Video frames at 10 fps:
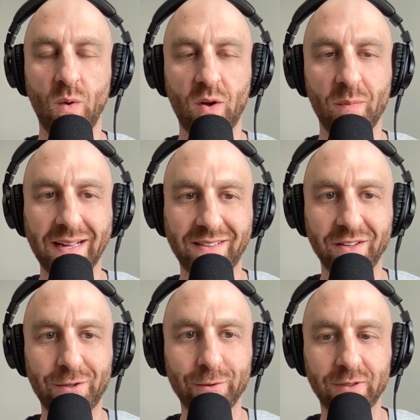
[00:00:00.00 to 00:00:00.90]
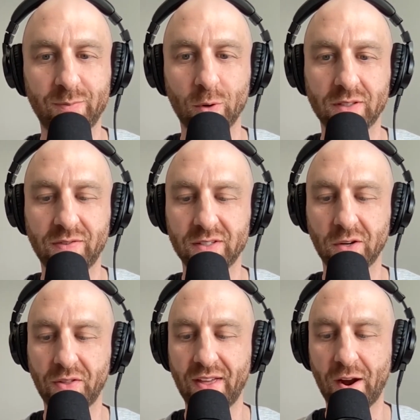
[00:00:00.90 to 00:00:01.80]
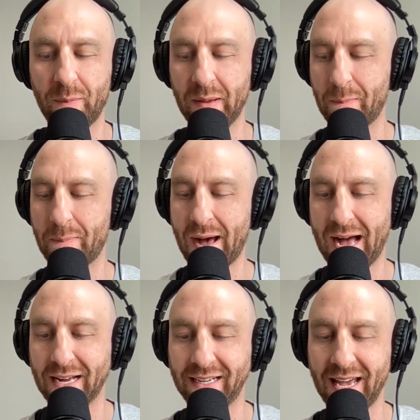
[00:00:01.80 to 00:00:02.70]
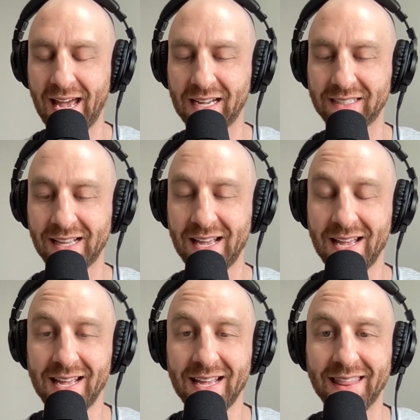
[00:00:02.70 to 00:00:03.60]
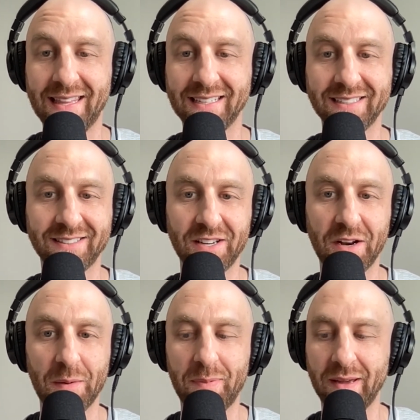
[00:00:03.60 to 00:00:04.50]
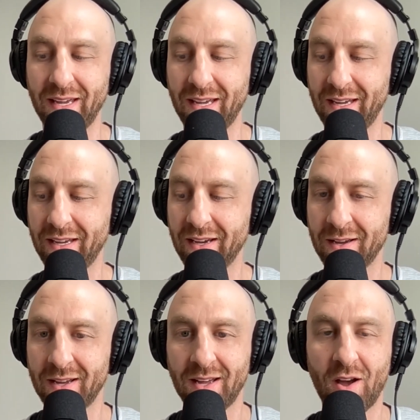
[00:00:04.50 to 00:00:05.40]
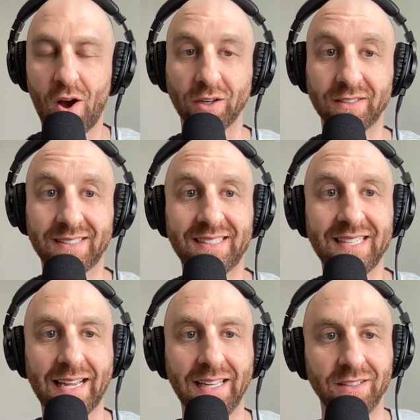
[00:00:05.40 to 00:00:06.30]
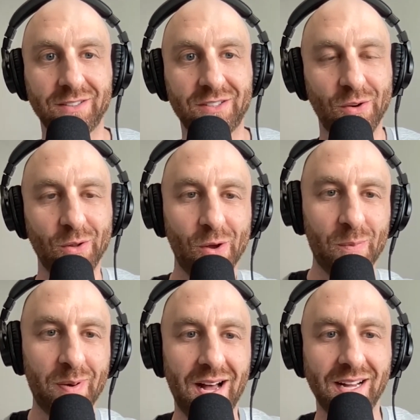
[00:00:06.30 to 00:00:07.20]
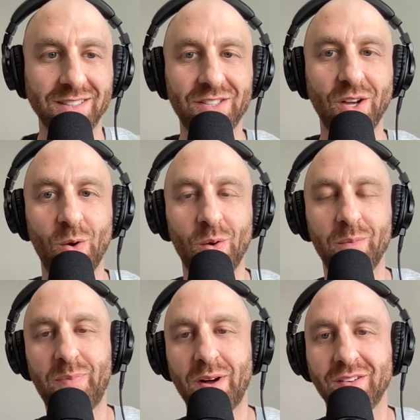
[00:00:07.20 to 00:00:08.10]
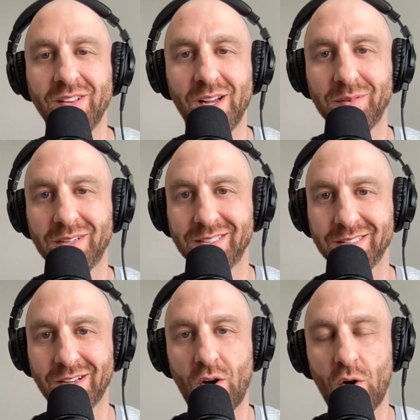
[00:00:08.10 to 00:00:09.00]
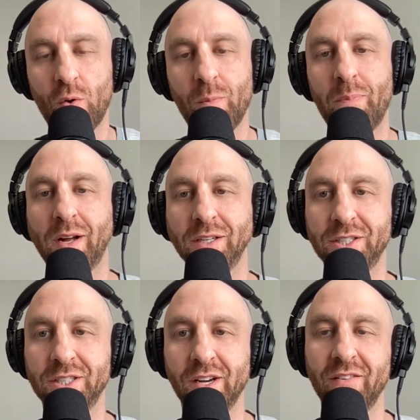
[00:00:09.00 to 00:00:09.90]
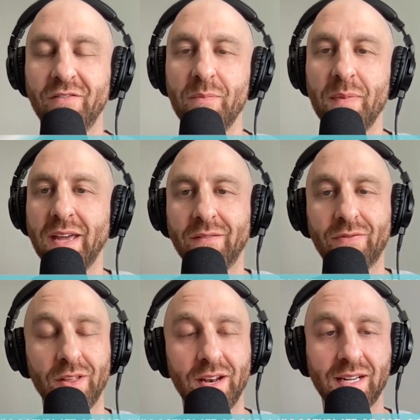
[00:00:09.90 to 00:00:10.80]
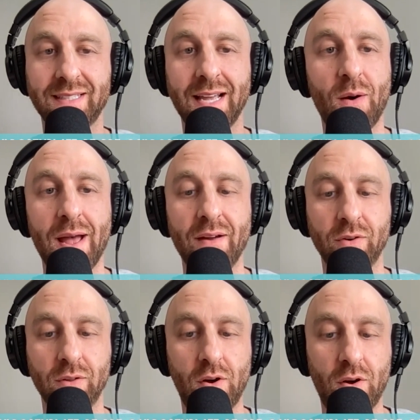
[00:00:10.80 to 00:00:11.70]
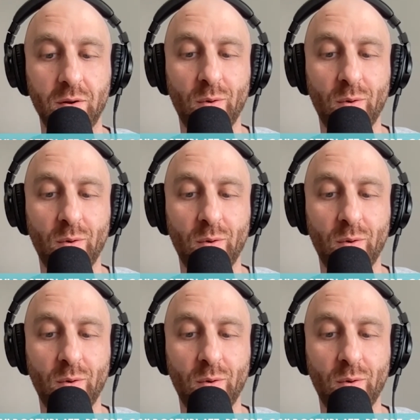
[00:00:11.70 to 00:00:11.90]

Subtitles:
Welcome back to the True Sports Physical Therapy Podcast. This is going to be our second solo pod, so buckle up because it's a whole bunch of me for the next however long.